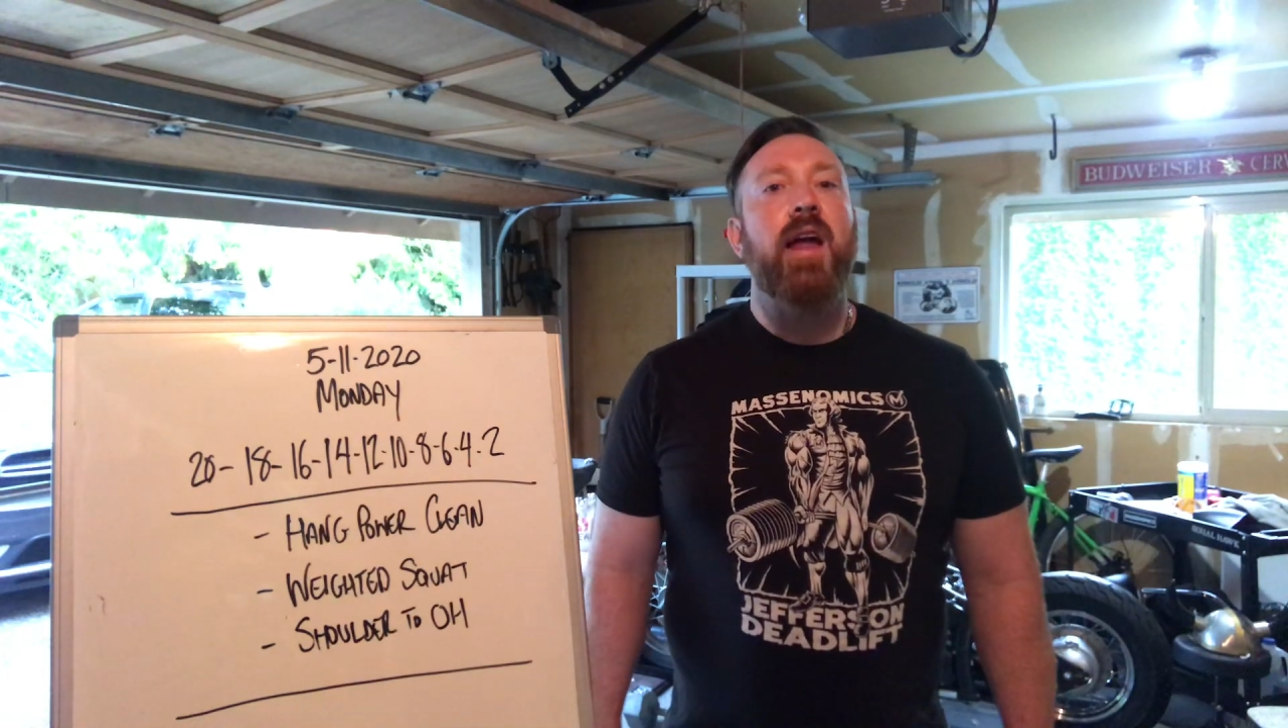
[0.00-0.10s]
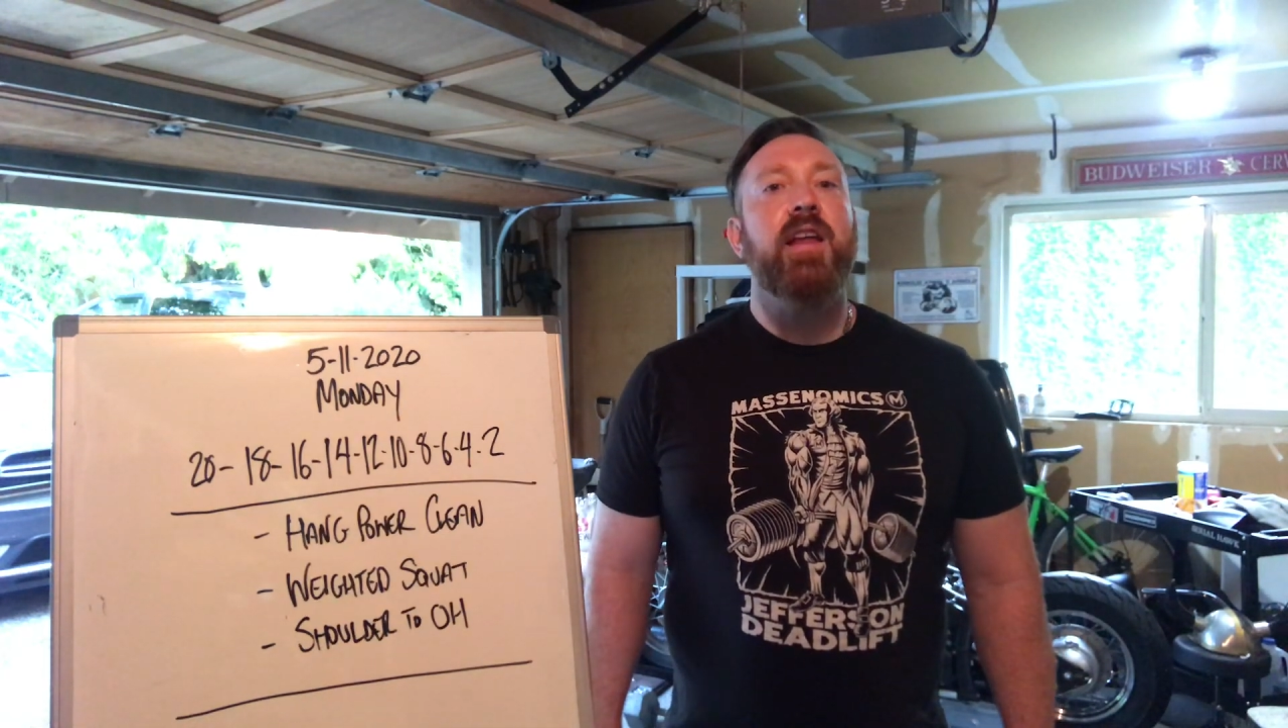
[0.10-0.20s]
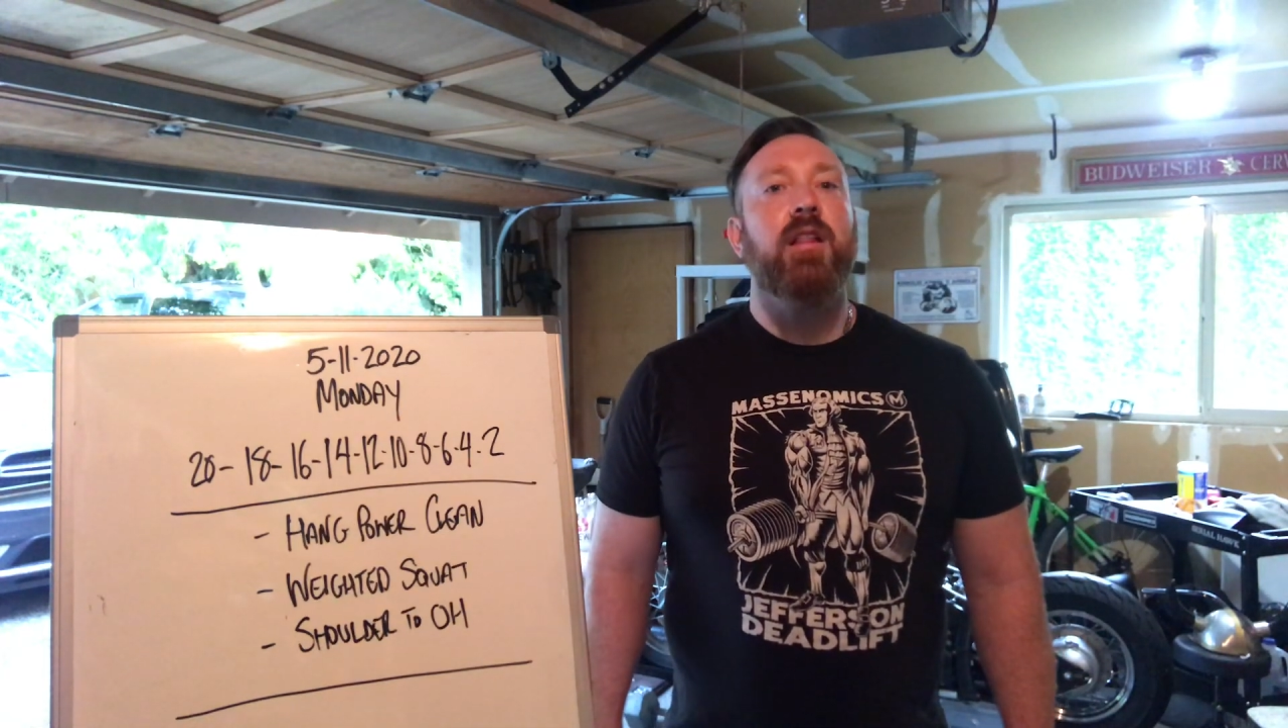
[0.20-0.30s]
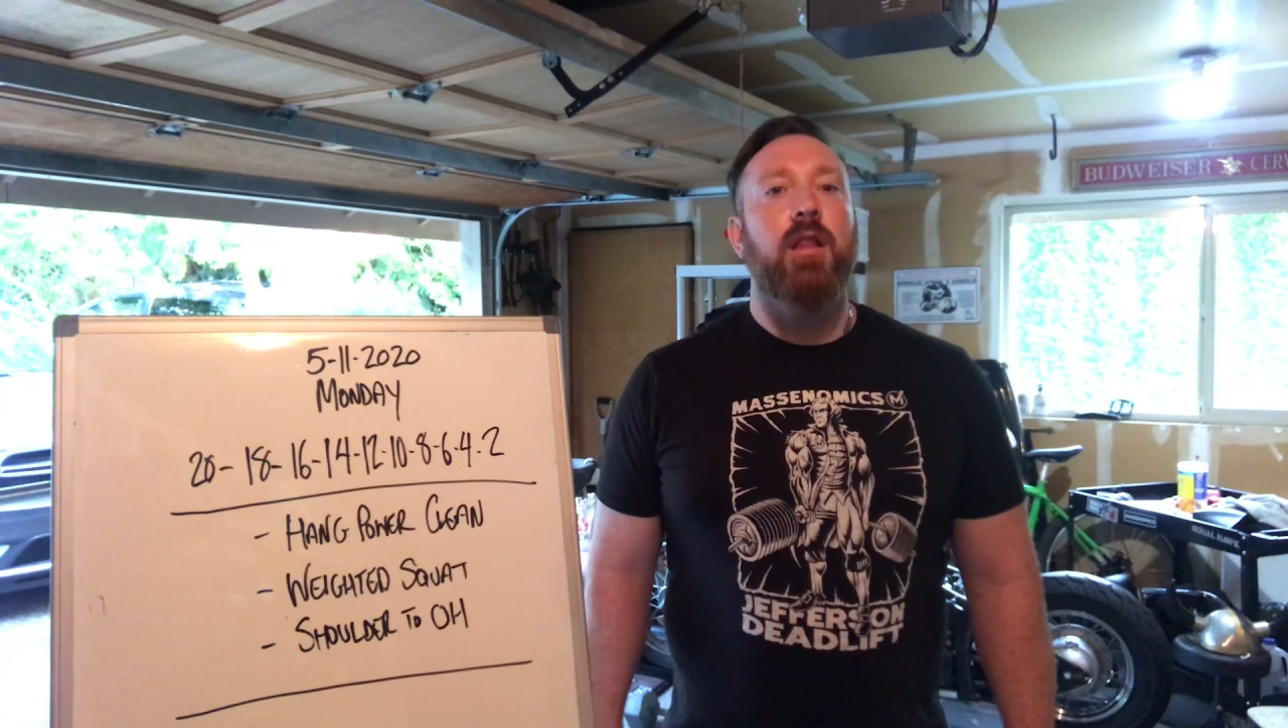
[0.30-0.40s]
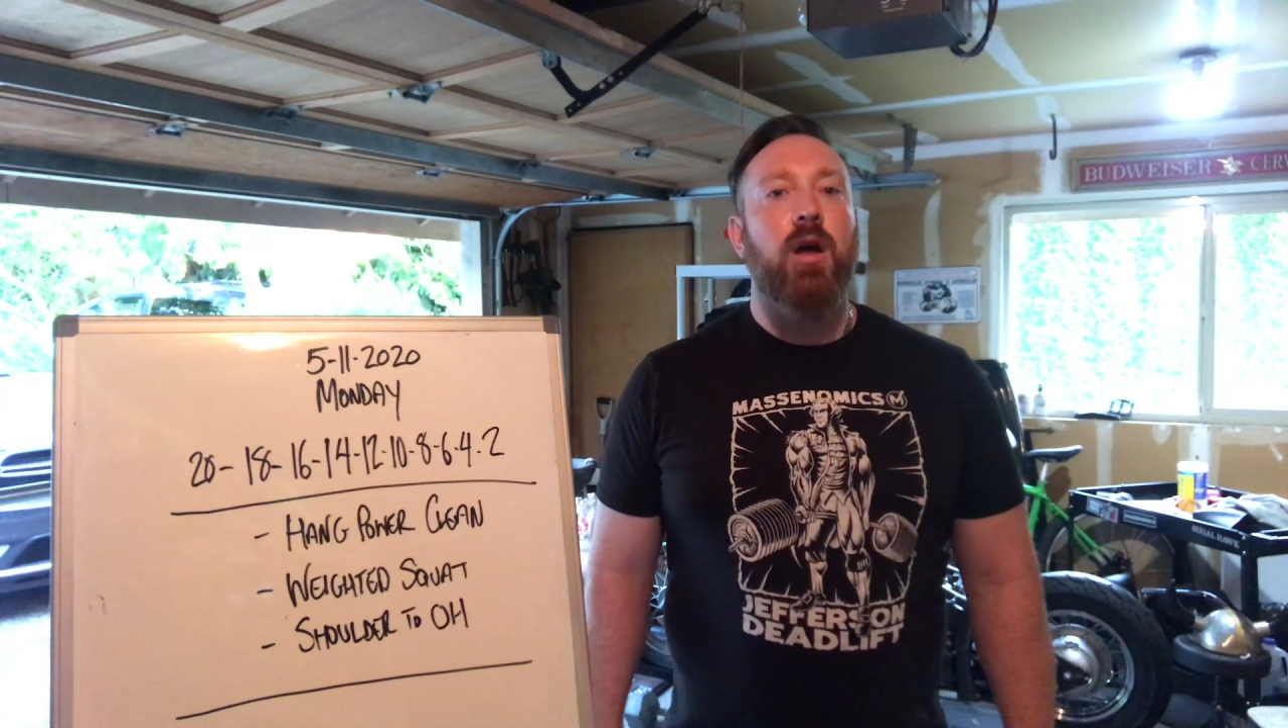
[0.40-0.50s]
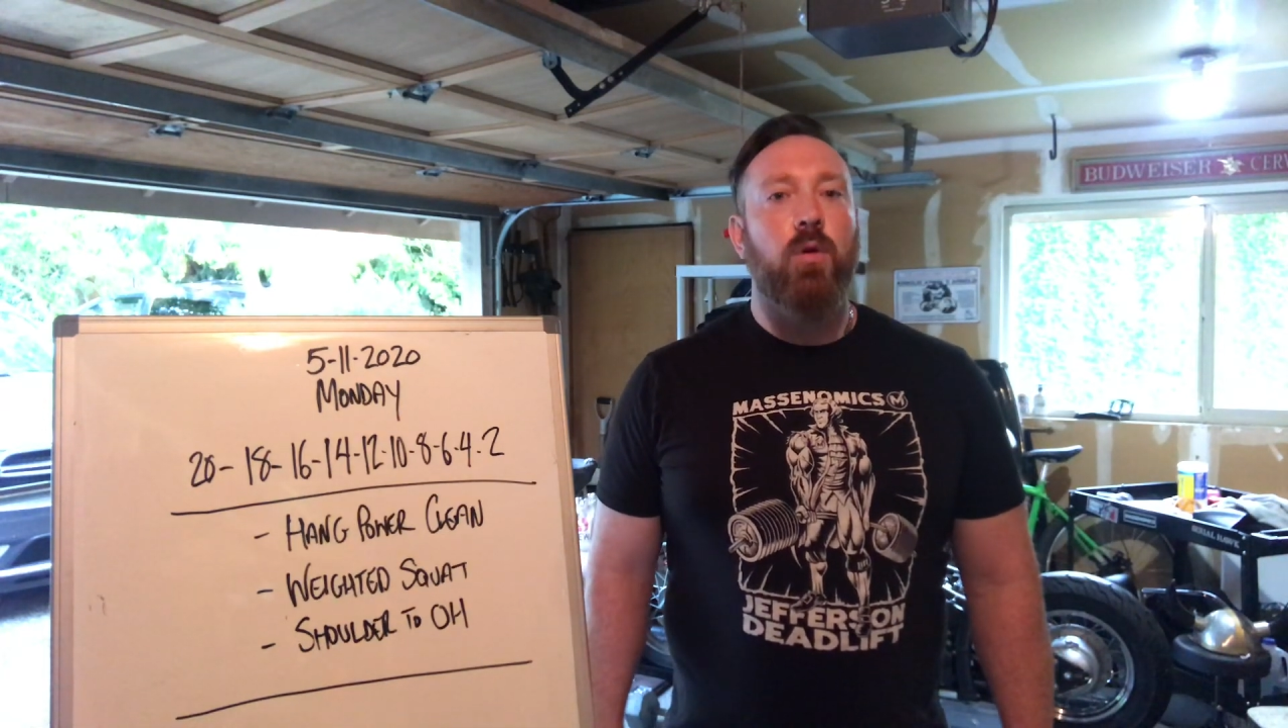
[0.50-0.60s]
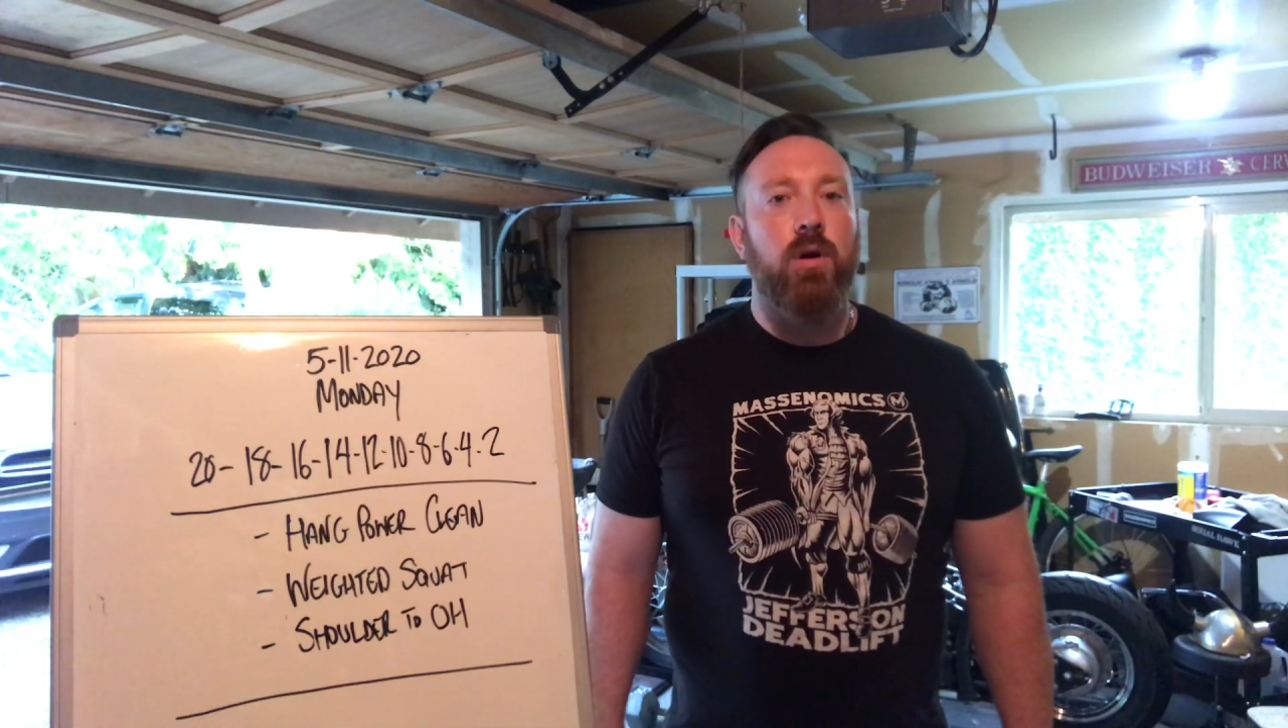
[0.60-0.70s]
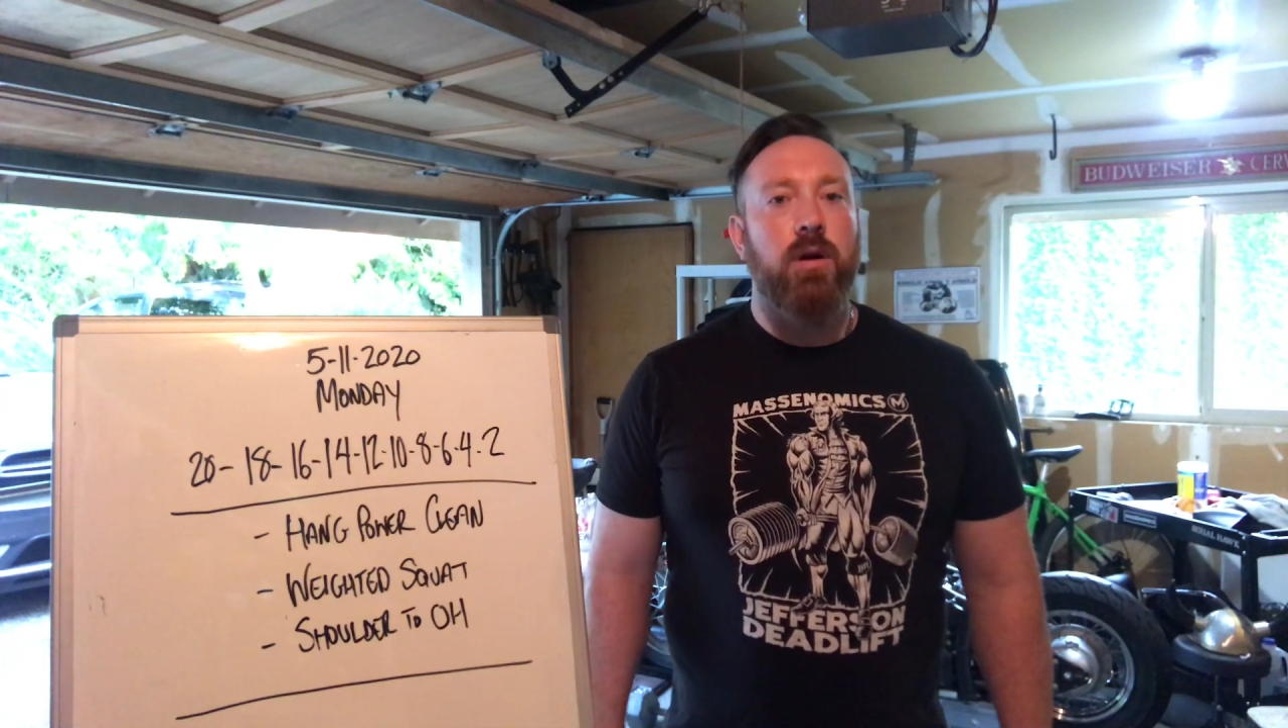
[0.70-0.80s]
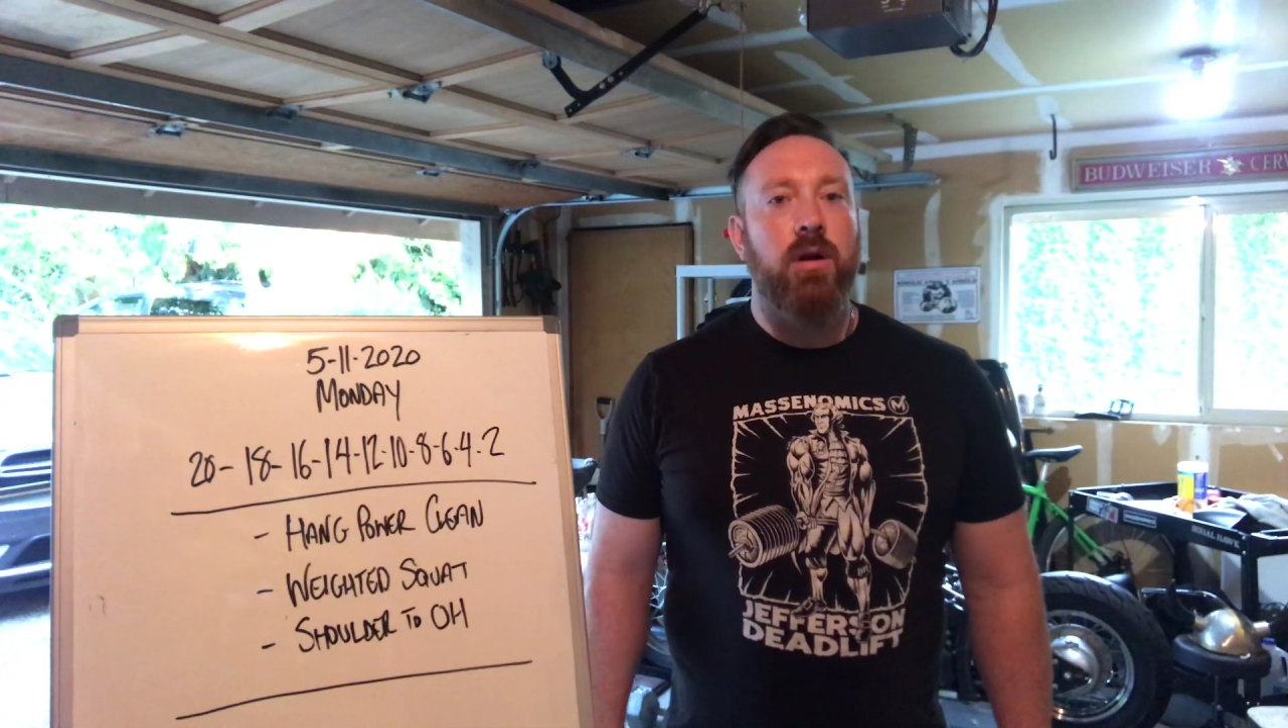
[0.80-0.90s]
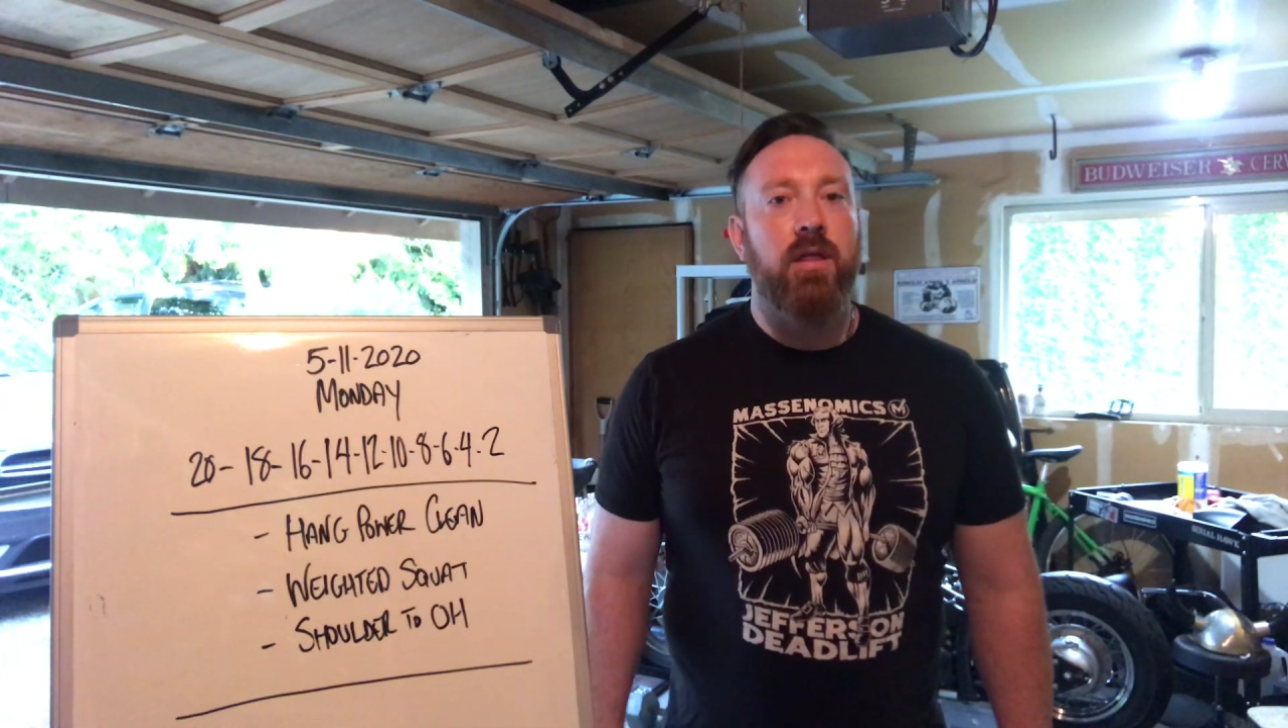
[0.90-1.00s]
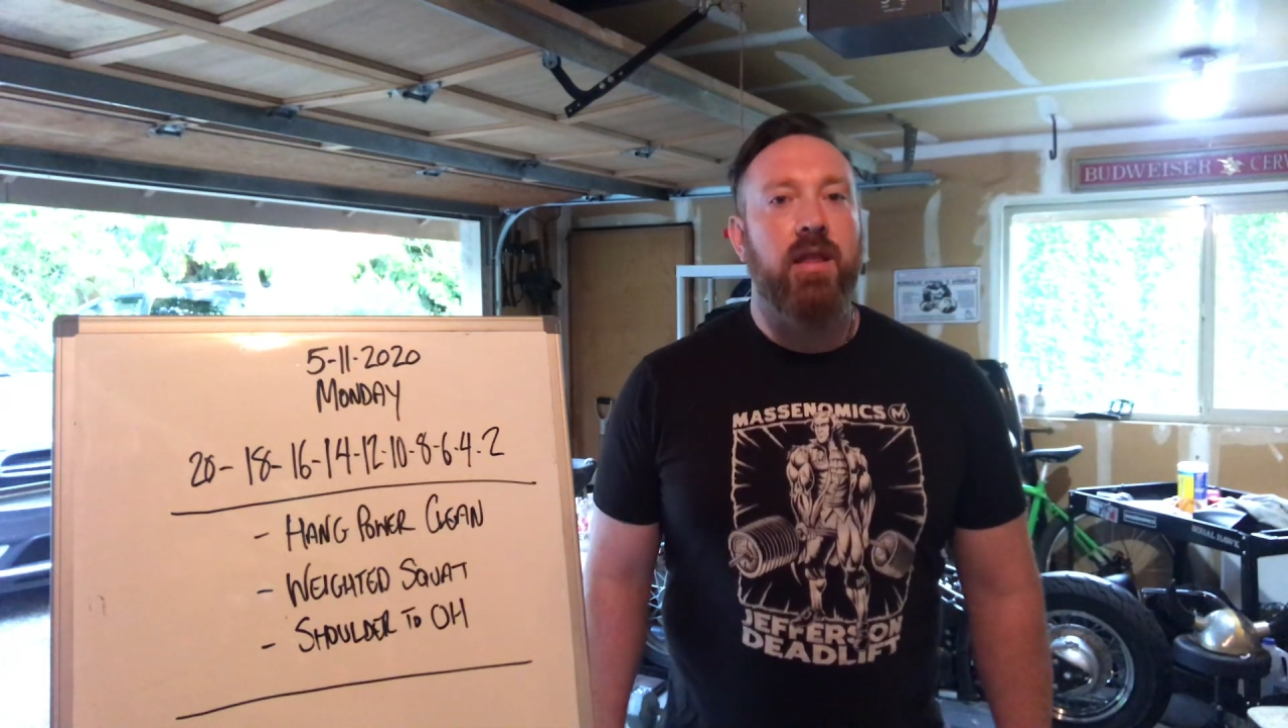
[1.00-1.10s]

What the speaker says: any lower